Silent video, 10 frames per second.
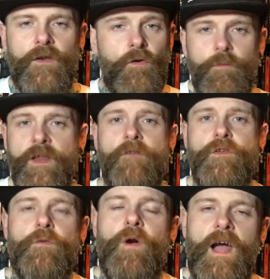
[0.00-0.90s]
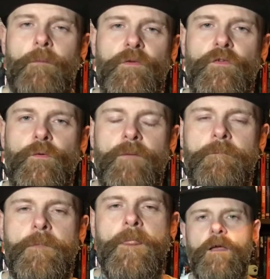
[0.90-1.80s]
and nobody ever knew what happened
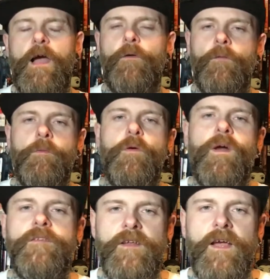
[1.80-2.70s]
to him. Out of the blue,